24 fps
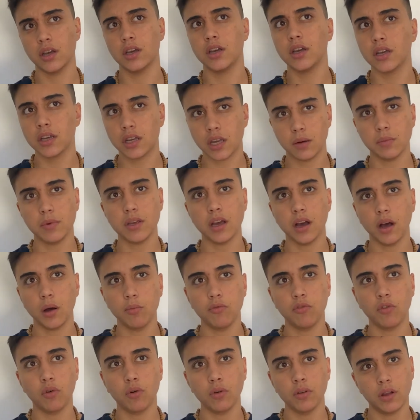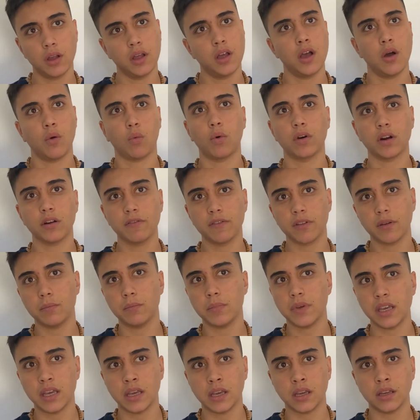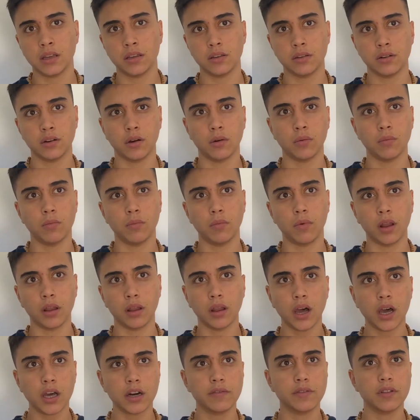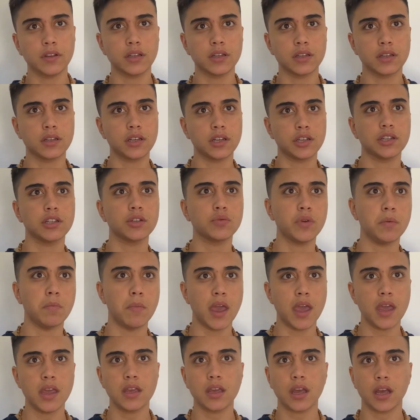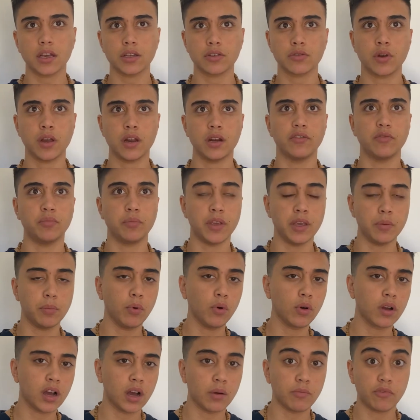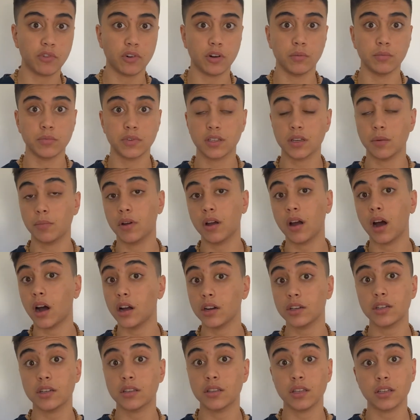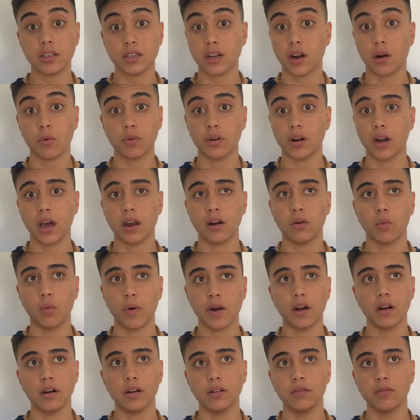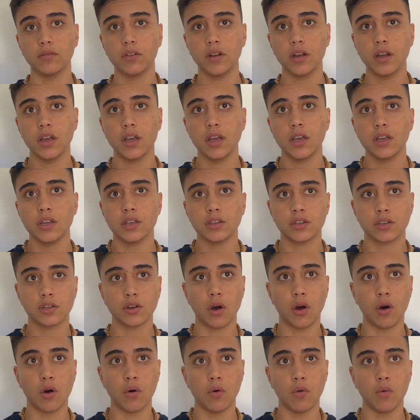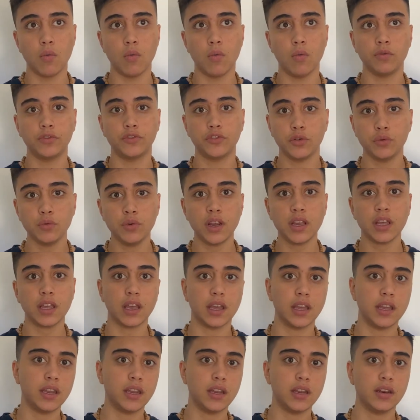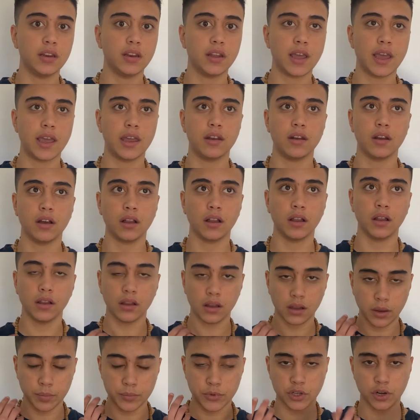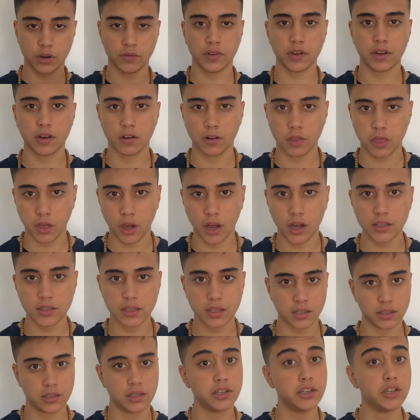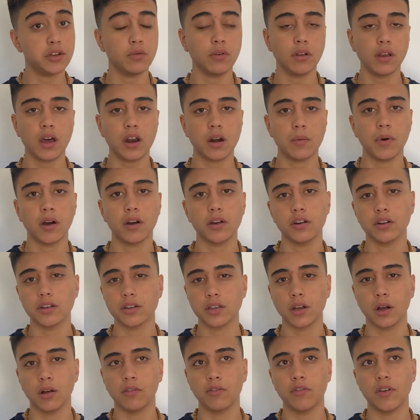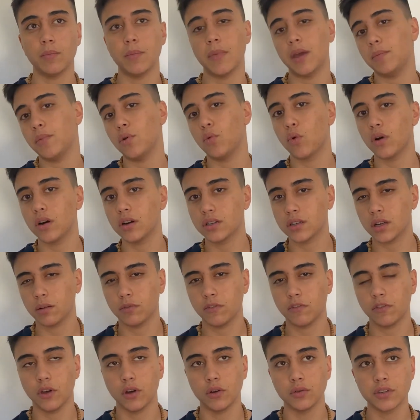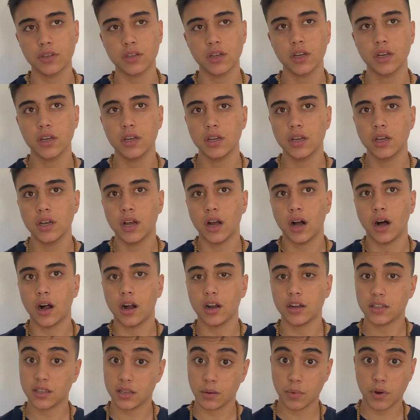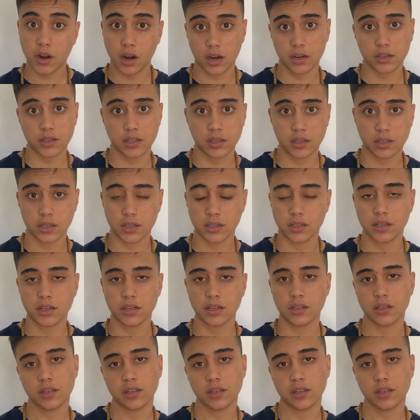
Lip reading: can be helpful. One of them being, you know, a lot of the decisions we make as creative people come from subconscious things that we're not aware of. So tuning in and observing your thoughts can teach you a lot about yourself and maybe where some of those subconscious decisions